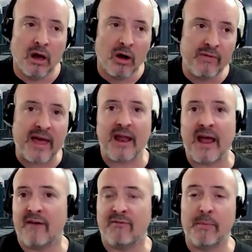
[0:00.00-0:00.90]
Of that
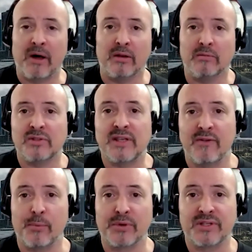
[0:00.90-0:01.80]
half, about
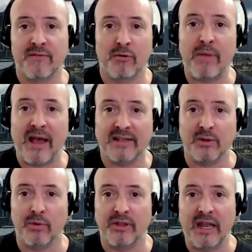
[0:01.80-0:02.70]
seventy percent of them pass
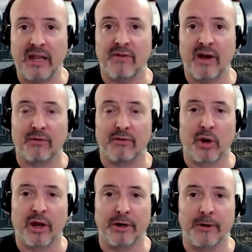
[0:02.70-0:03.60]
it with an eighty-five or
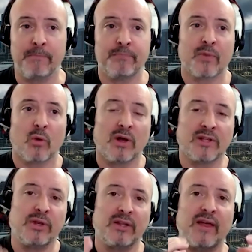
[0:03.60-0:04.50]
greater.
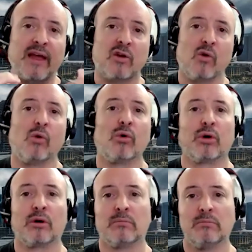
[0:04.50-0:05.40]
Once we get that
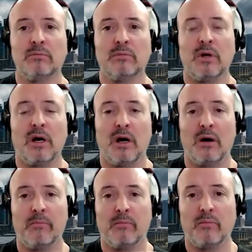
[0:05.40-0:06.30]
core
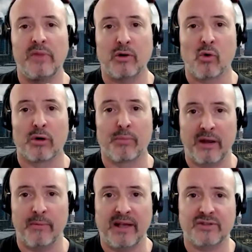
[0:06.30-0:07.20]
um, that core
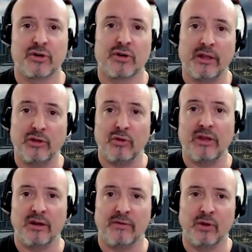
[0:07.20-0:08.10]
brand ambassador and they do
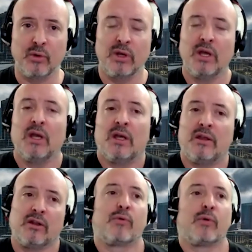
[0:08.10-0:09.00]
the interview,
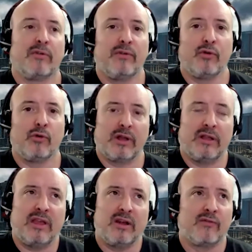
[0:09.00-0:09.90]
the interview,
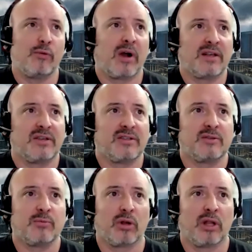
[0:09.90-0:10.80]
the interview process
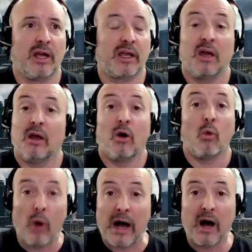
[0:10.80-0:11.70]
is more like,
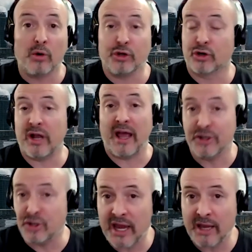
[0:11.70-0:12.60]
wow, you're going to
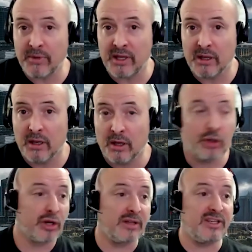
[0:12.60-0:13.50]
educate me?
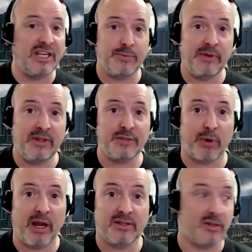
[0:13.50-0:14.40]
You're going to teach me these
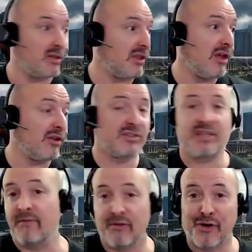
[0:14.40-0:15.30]
brands? The other
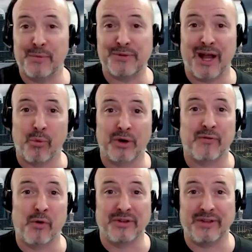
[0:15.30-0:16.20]
seven firms I worked
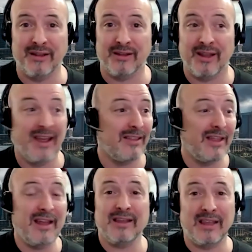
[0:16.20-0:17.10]
for didn't.
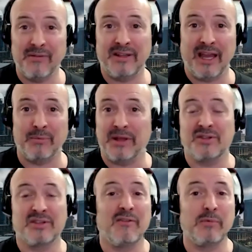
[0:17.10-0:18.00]
They didn't give a damn. They
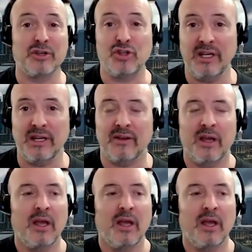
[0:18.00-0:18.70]
just give me a sheet.